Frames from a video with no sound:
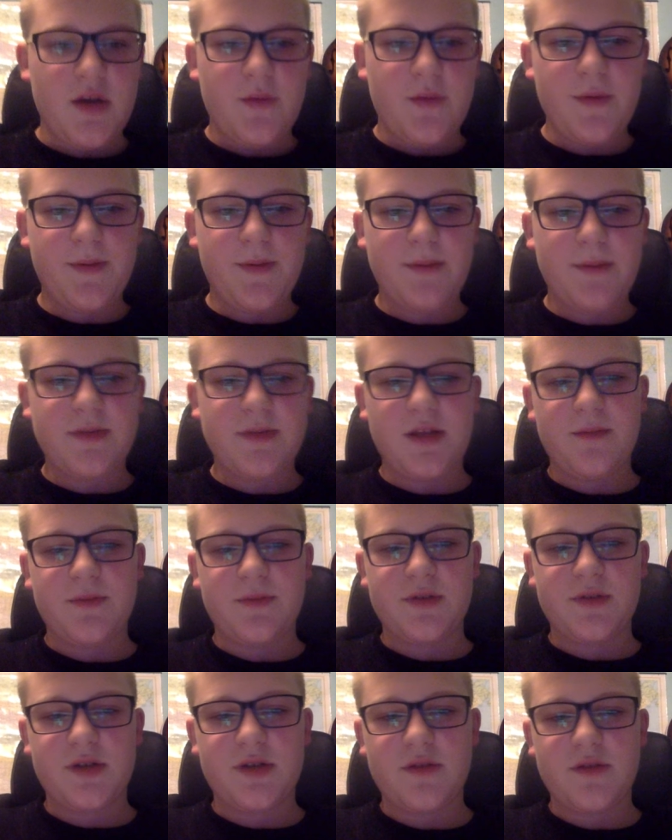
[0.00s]
We pumped
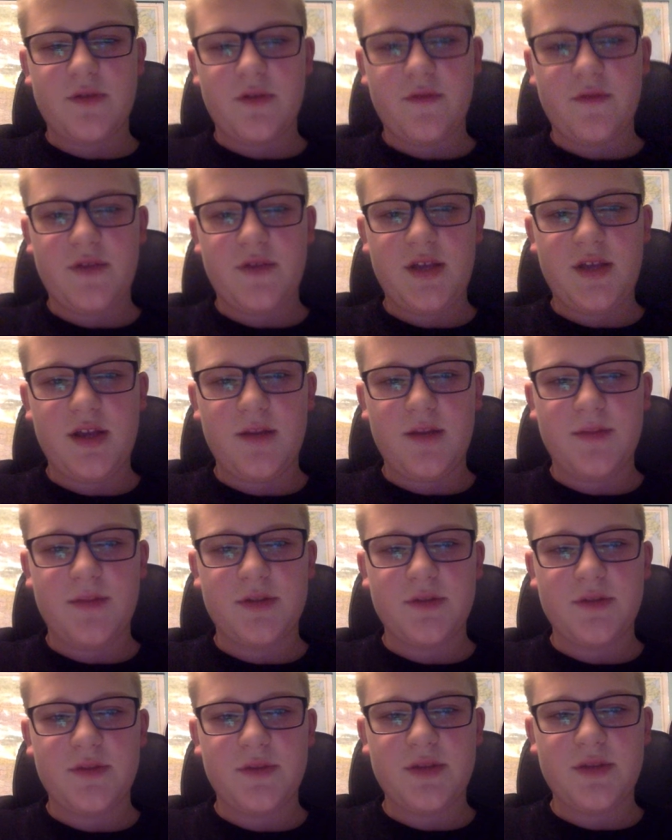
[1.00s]
8% right over here.
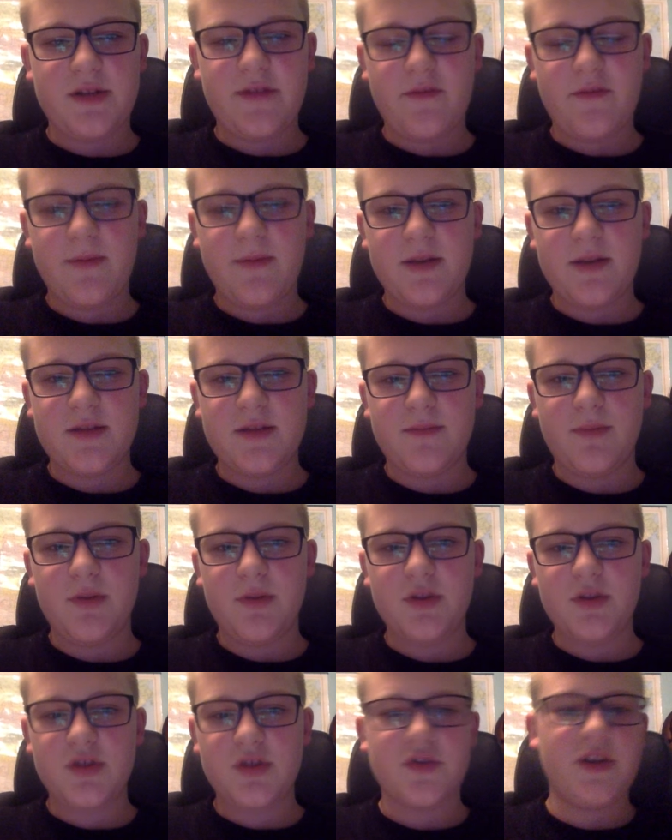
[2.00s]
But the reason everybody's
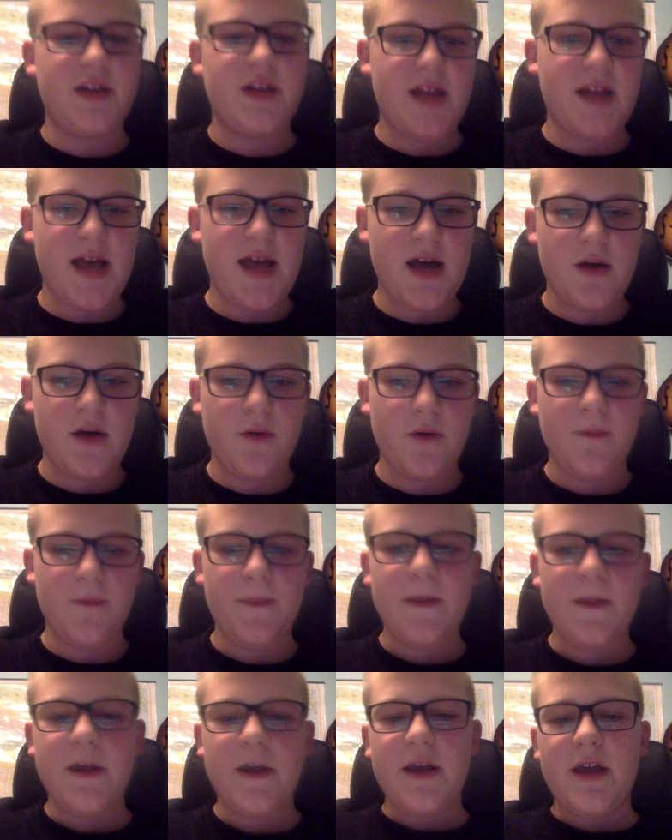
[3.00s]
bullish right now
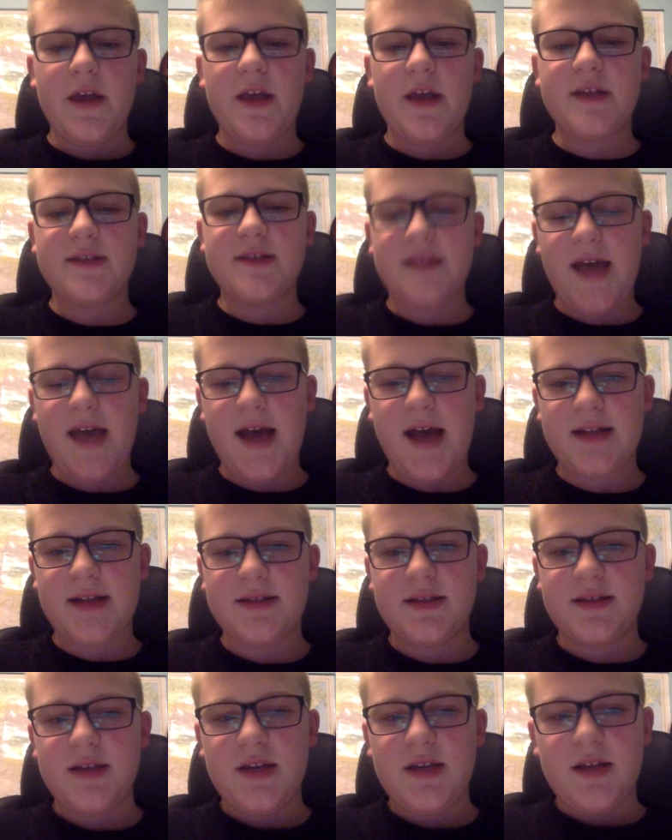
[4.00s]
is
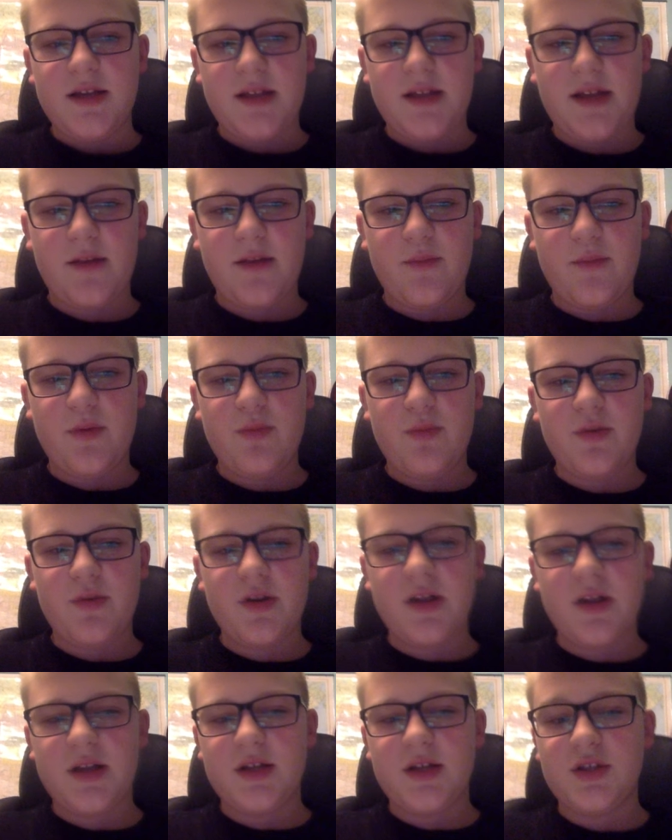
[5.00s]
that like we were
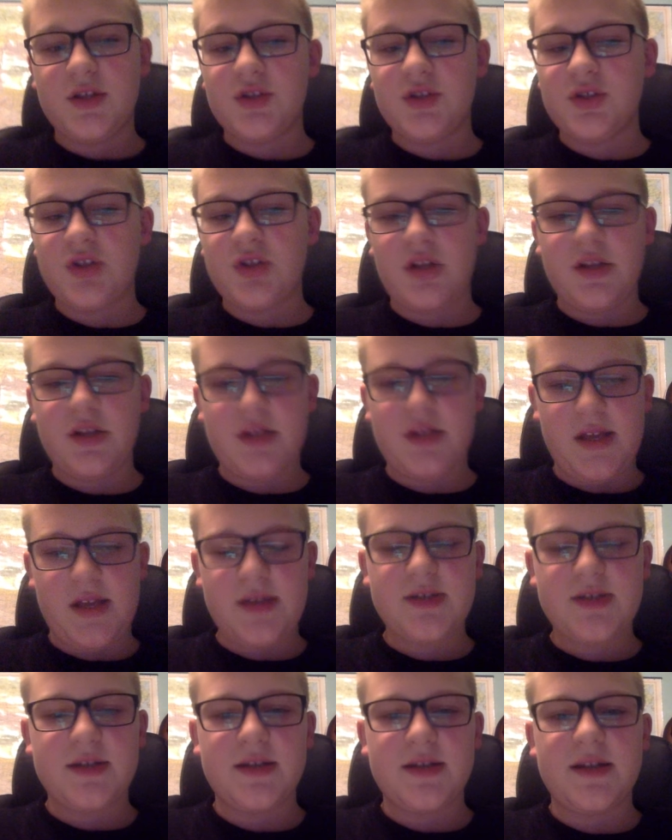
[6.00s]
in
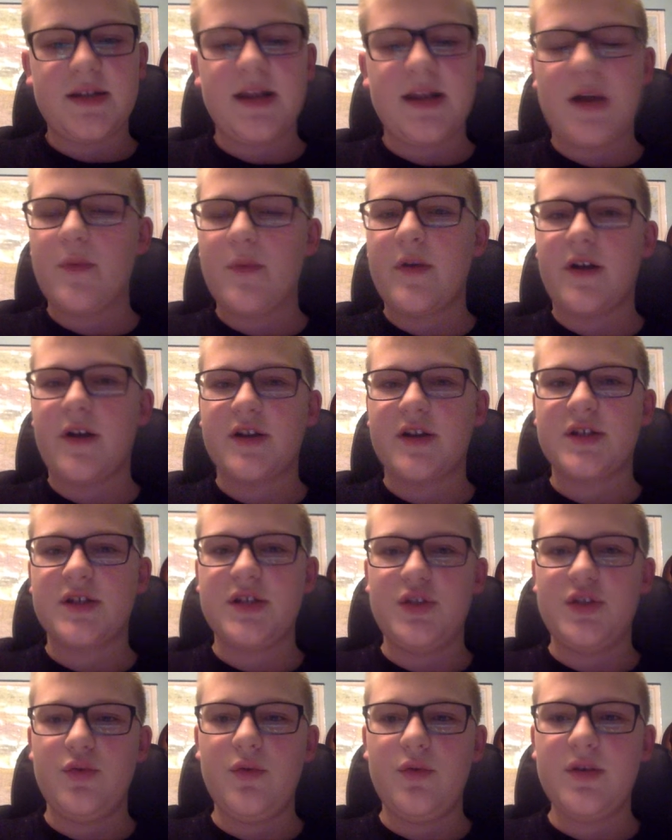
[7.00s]
consolidation and now we are
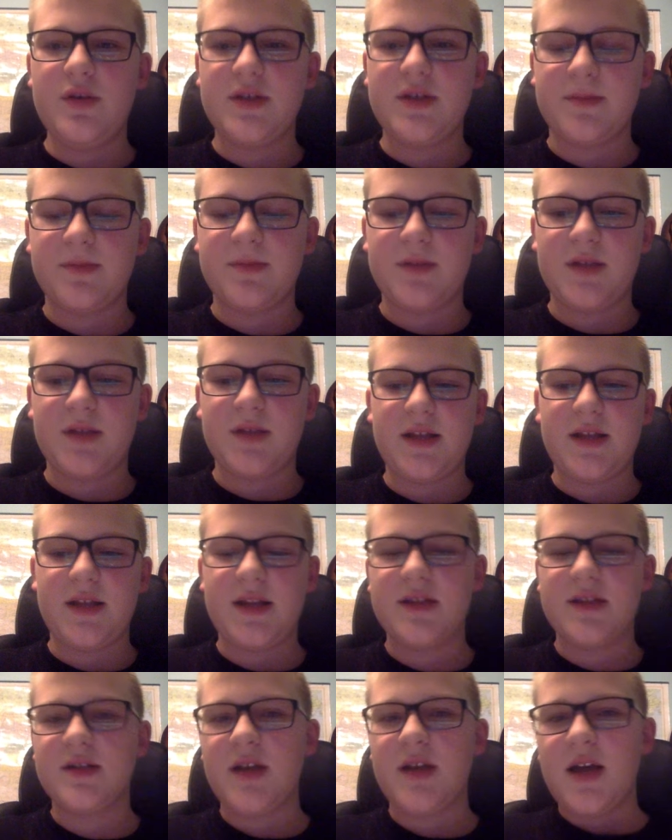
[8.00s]
actually doing something
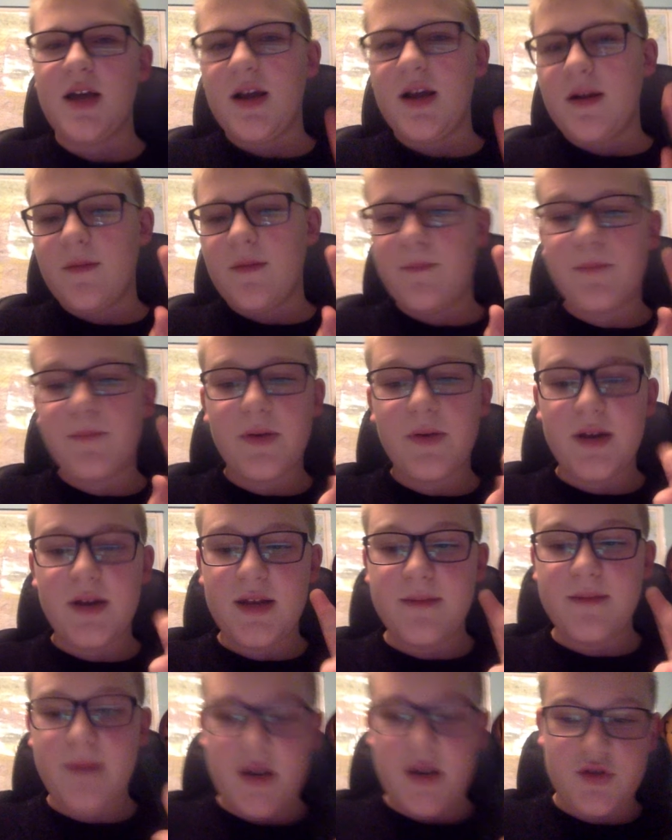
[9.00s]
is
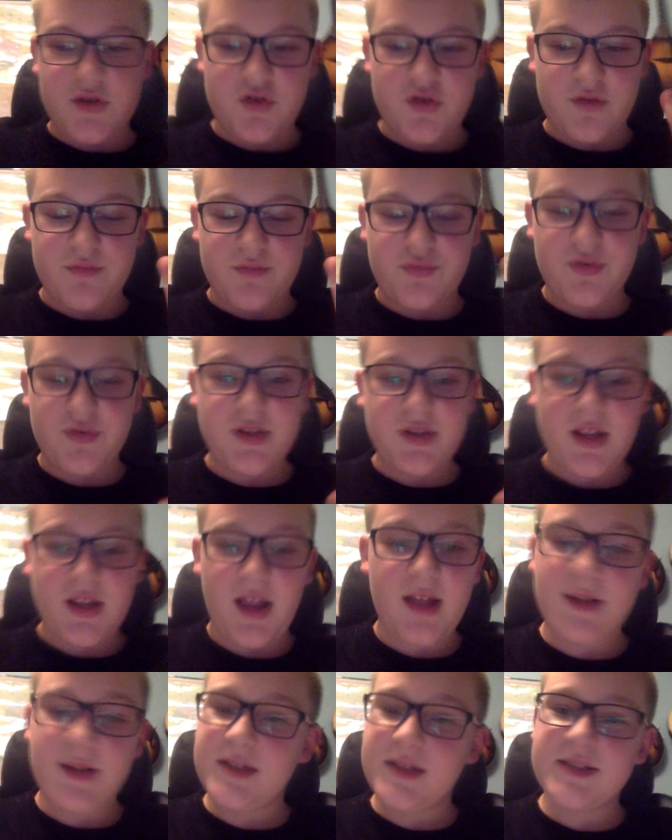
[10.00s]
pretty measurable.
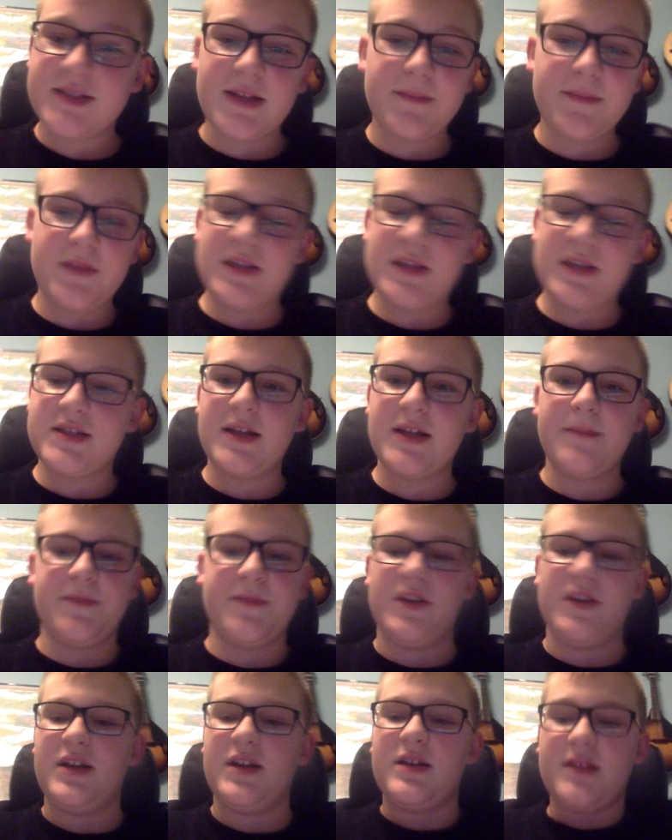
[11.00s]
It's
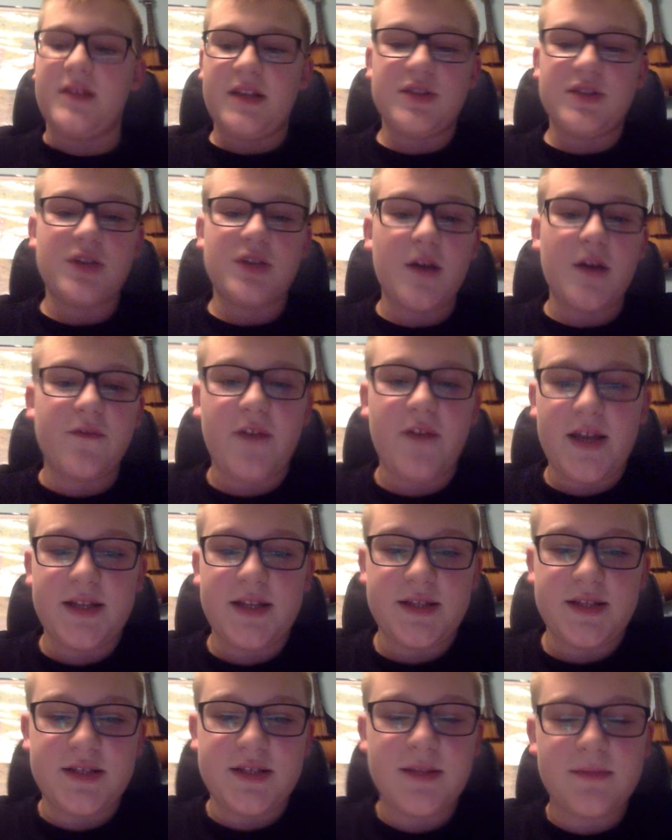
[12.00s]
something. They saw
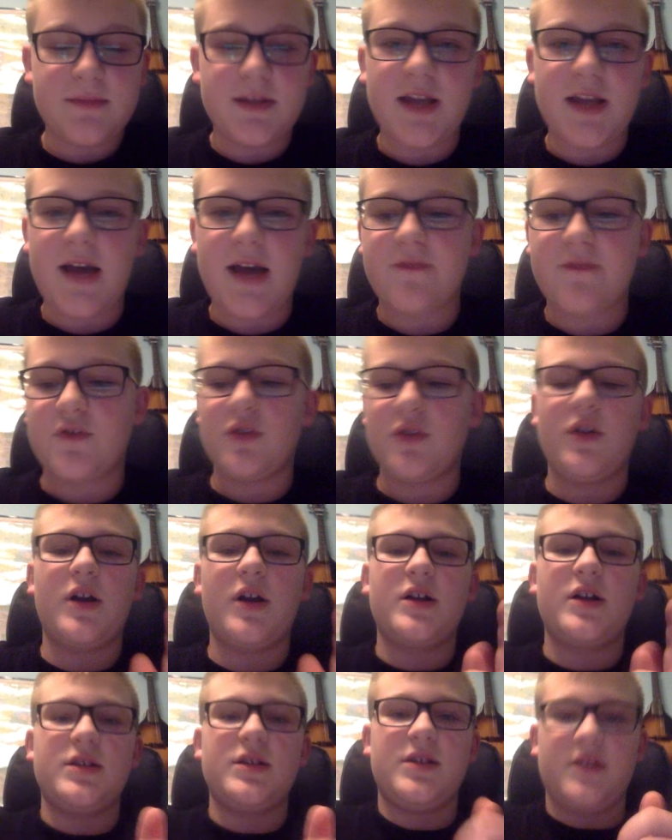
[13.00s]
finally something after a
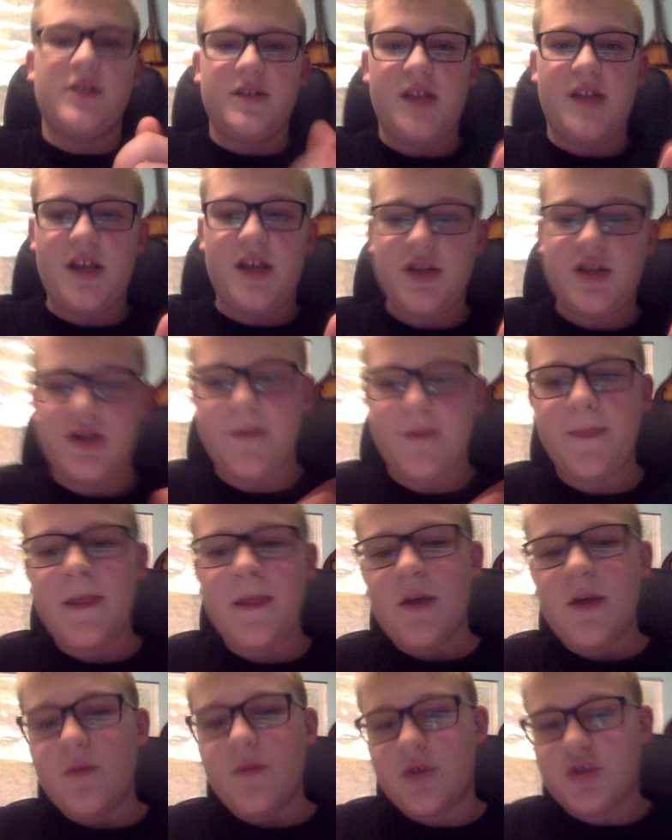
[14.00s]
long consolidation,
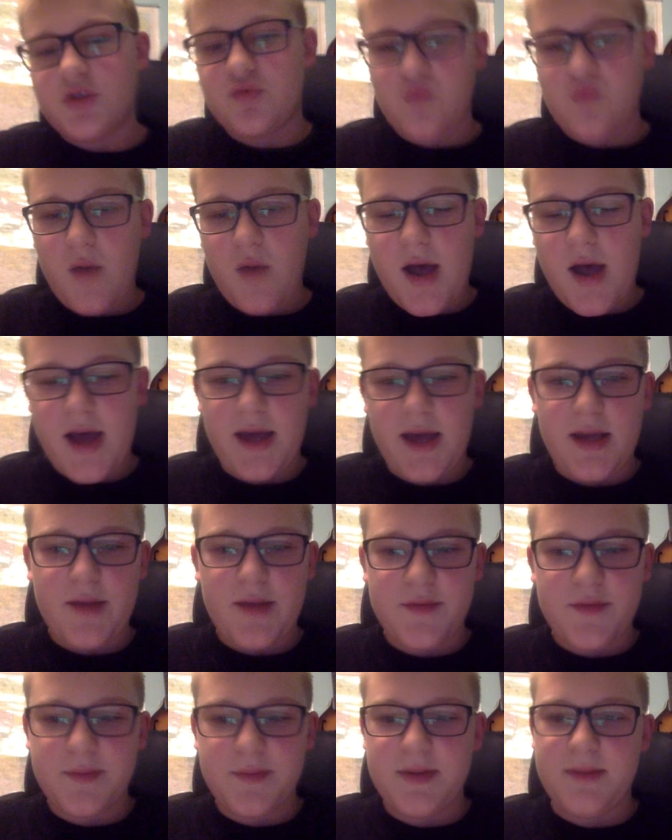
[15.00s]
which is why
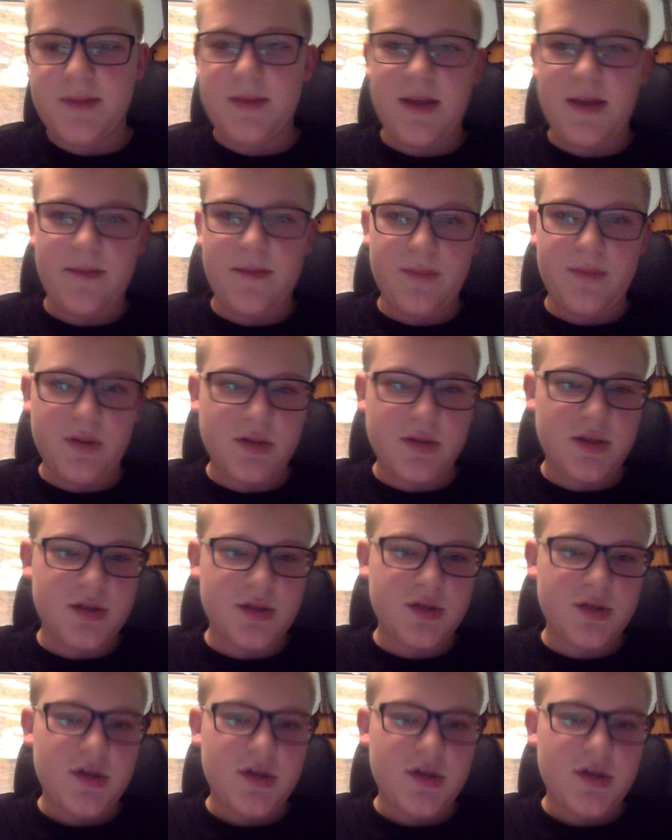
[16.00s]
everybody became bullish.